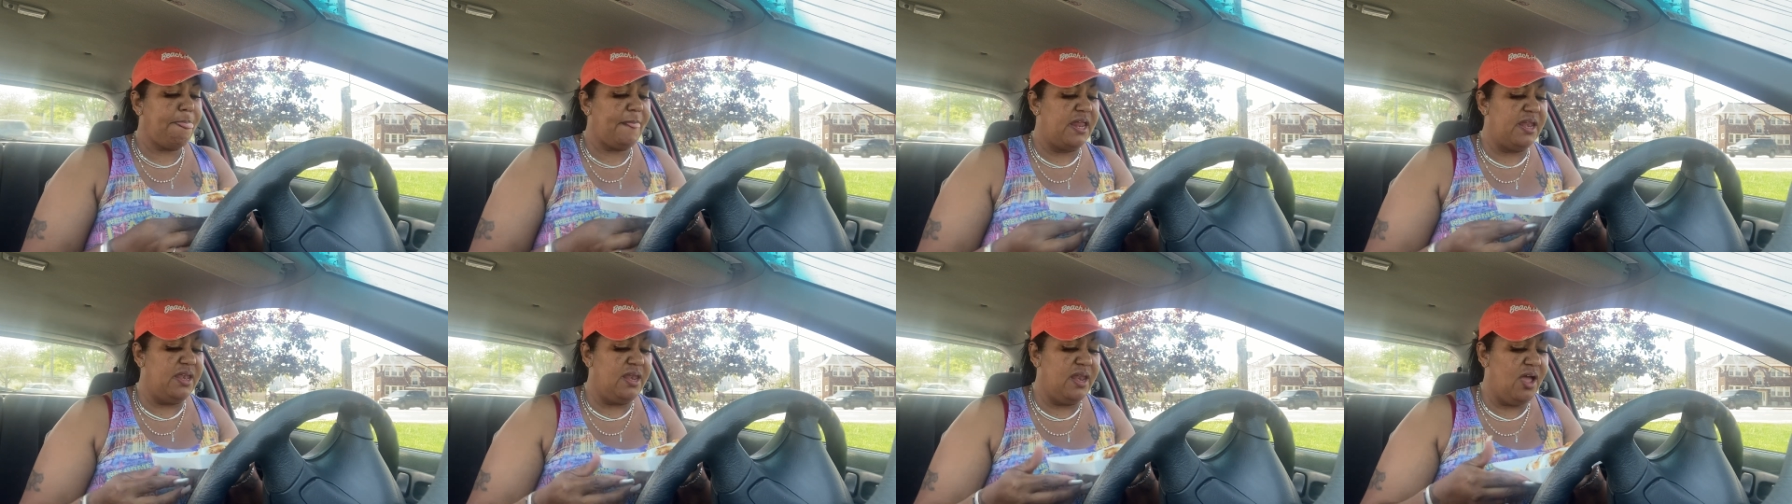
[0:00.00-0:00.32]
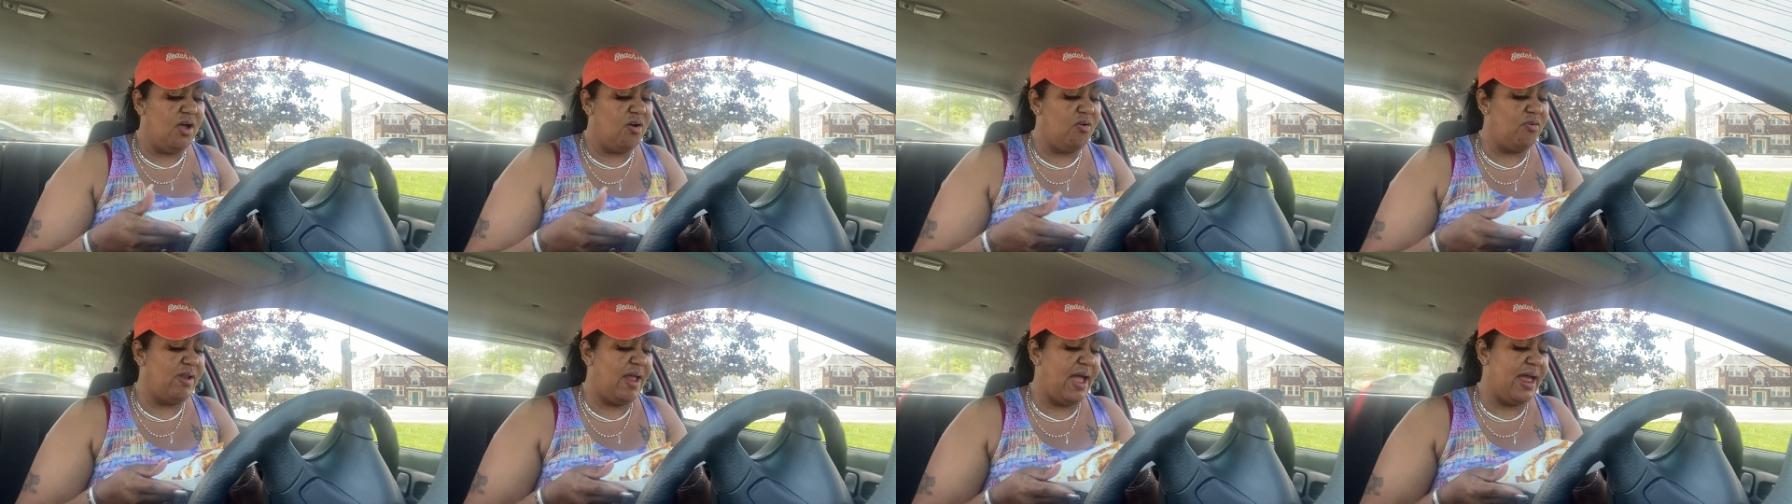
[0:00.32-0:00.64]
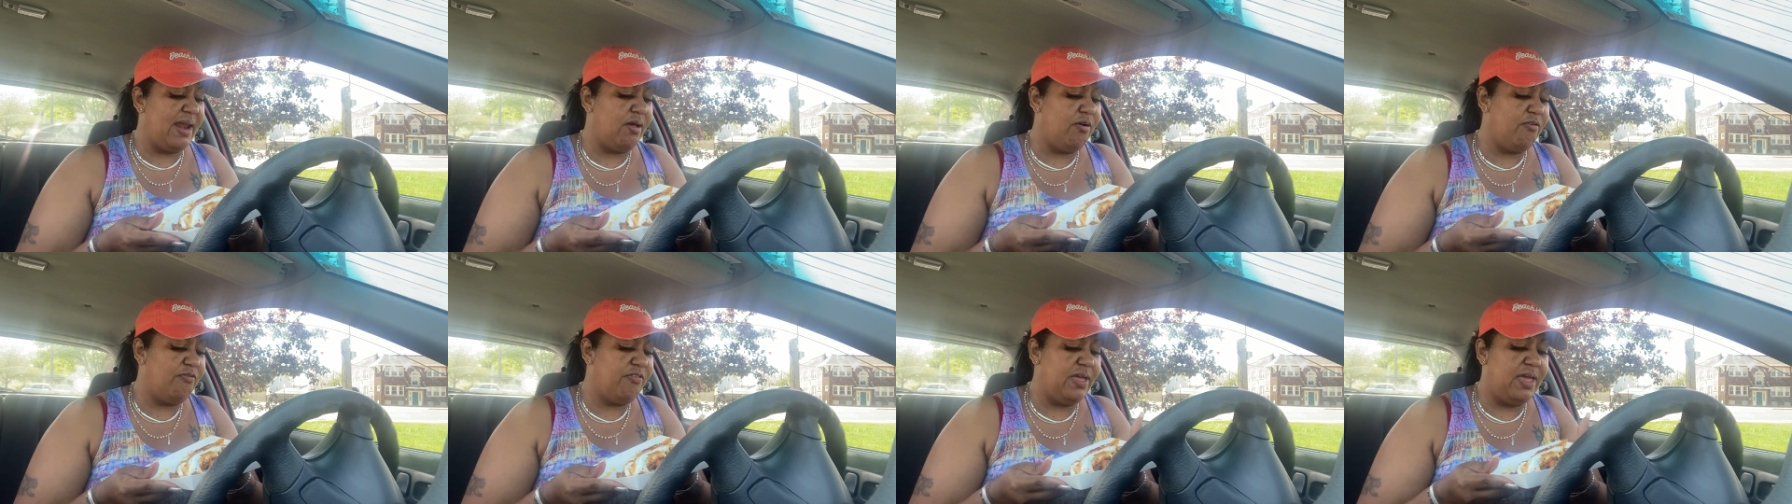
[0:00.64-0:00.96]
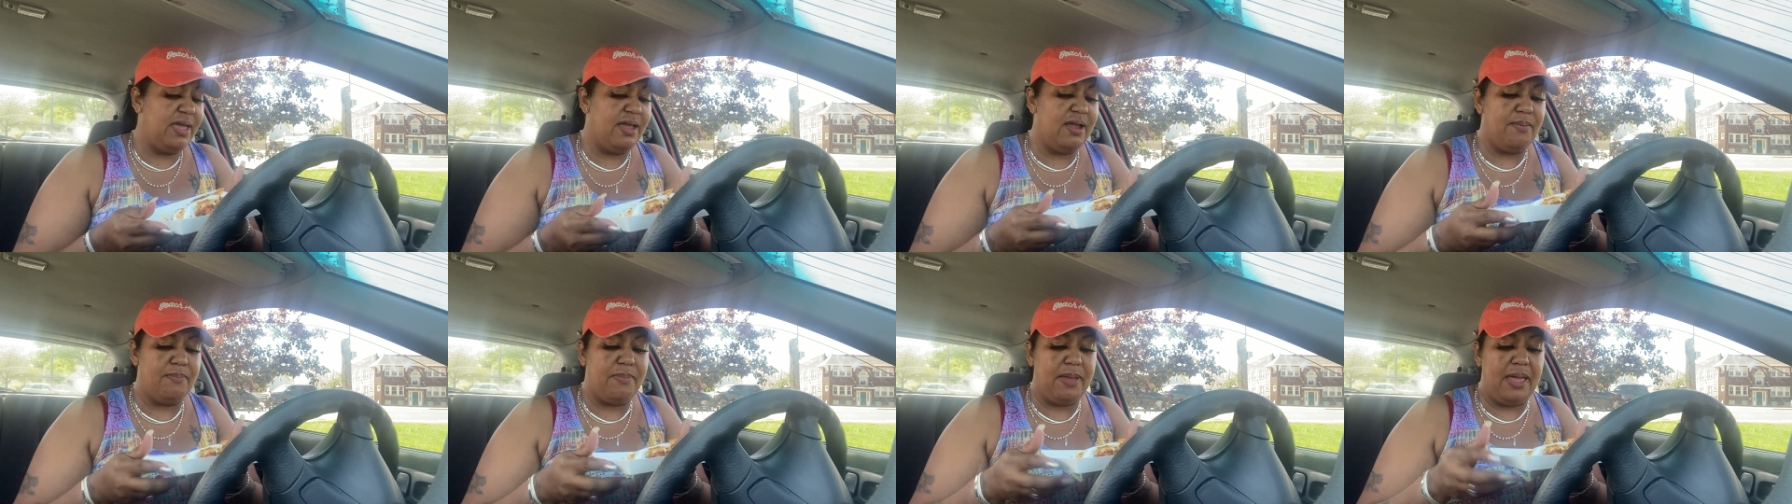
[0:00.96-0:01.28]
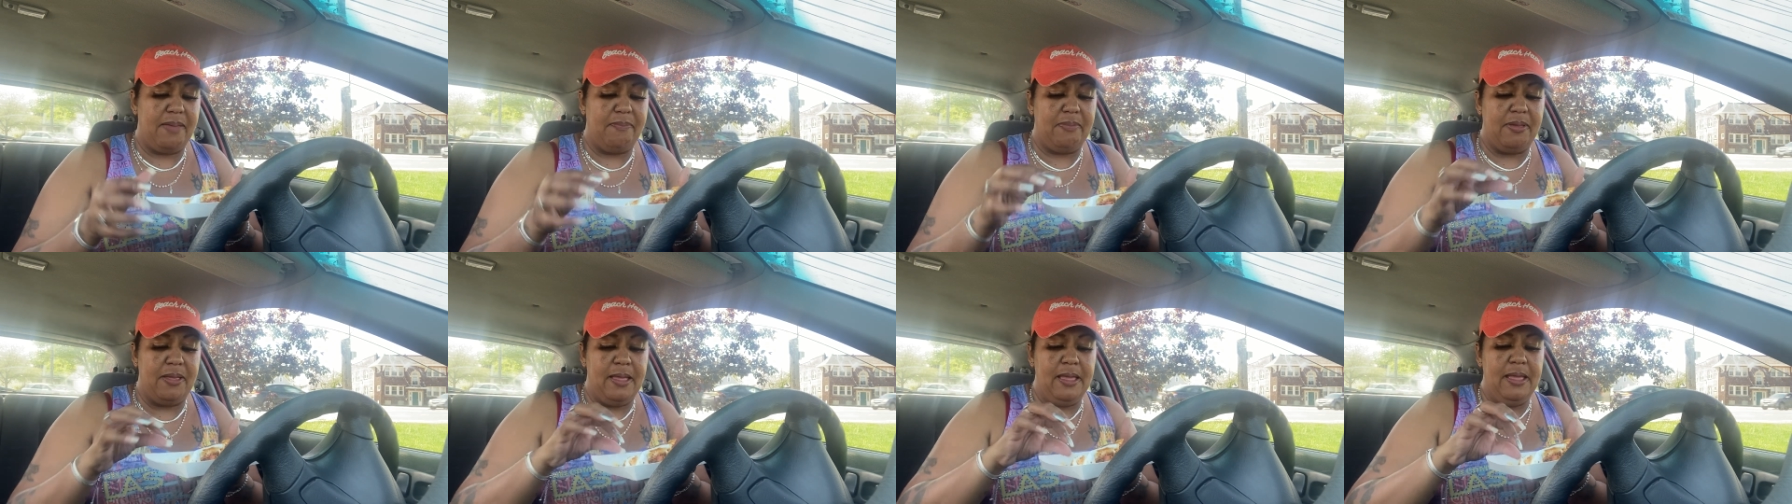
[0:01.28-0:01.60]
No, not over here,
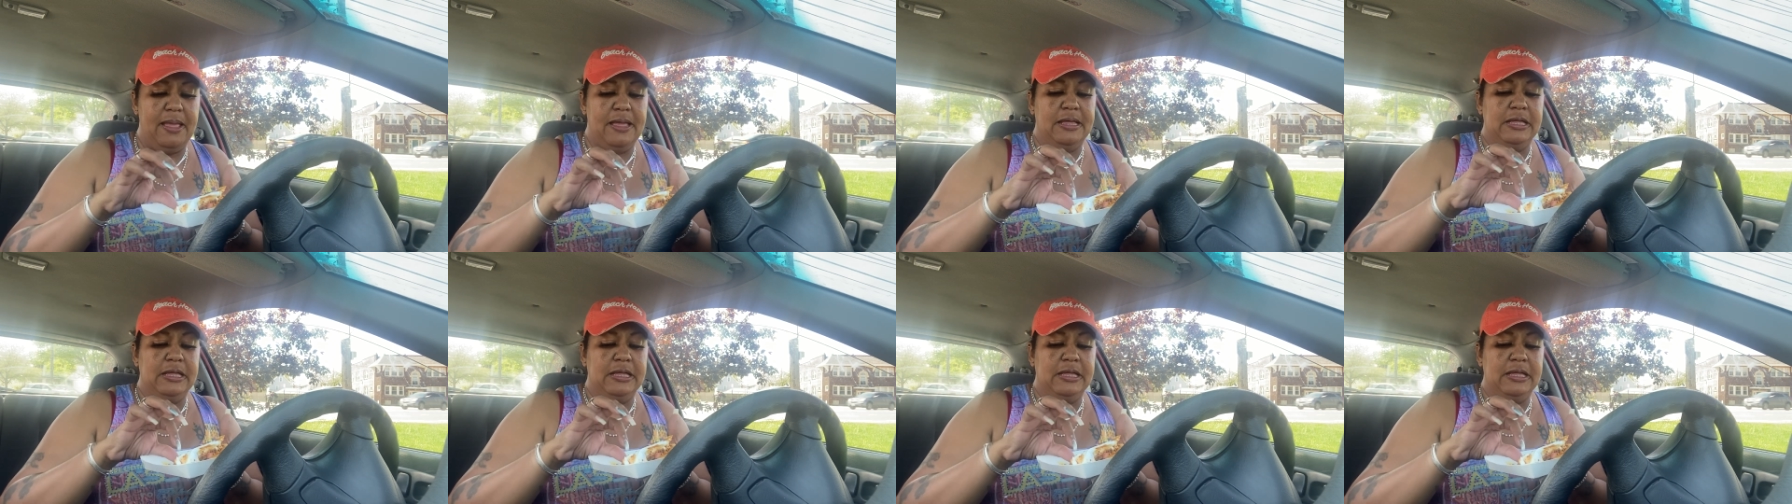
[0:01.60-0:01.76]
baby.